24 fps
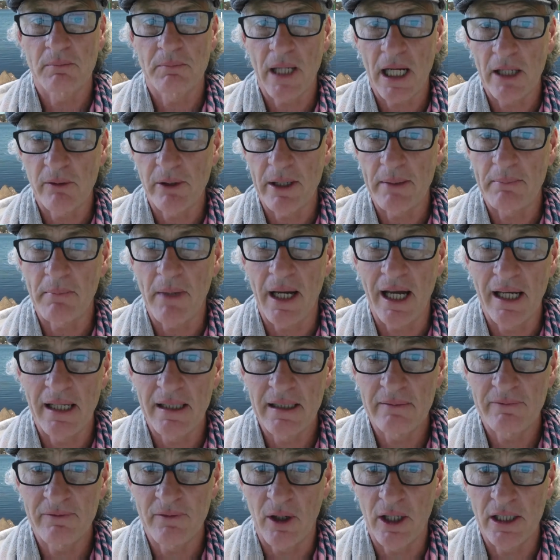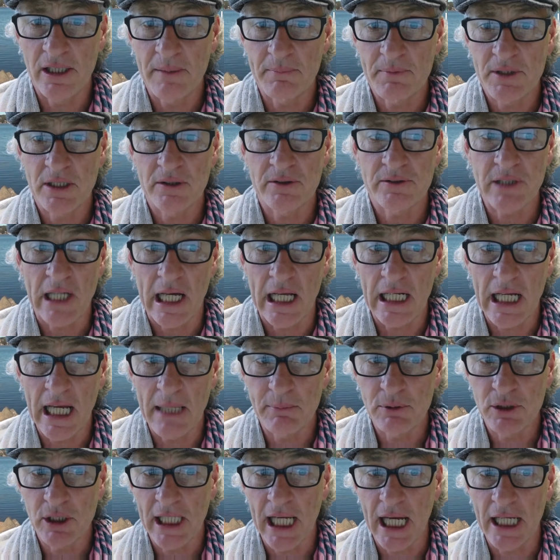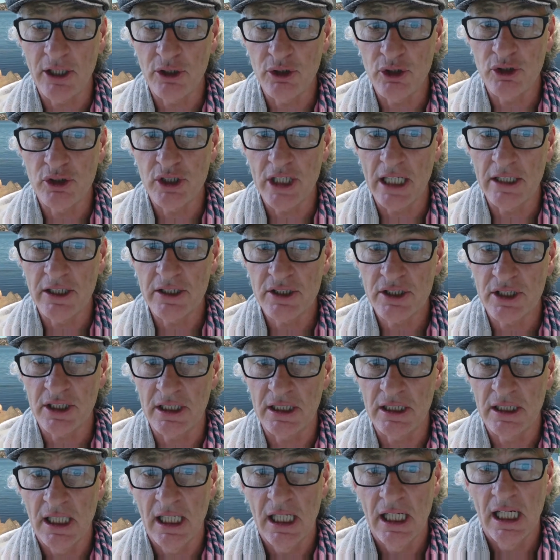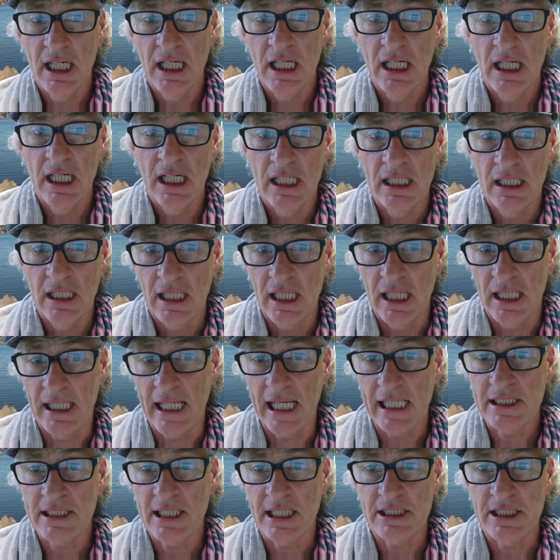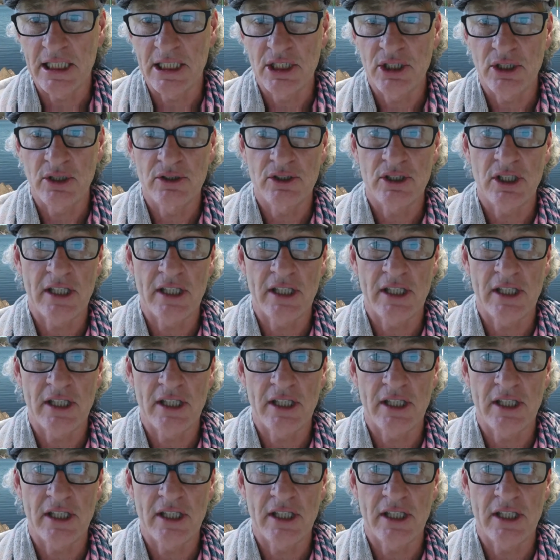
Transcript: pay rent may find themselves unable to gain a new tenancy and access issues.